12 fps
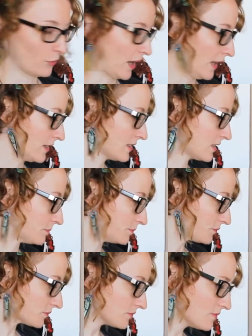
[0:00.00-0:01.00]
waste
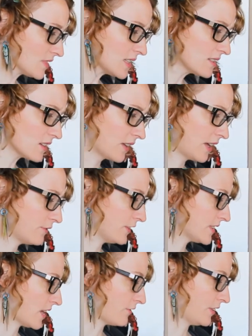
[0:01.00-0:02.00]
to
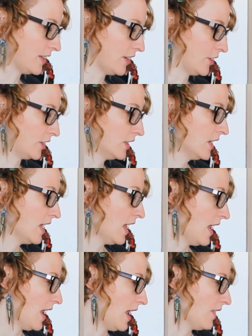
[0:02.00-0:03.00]
landfills every year,
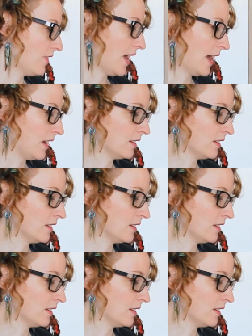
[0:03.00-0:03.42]
and that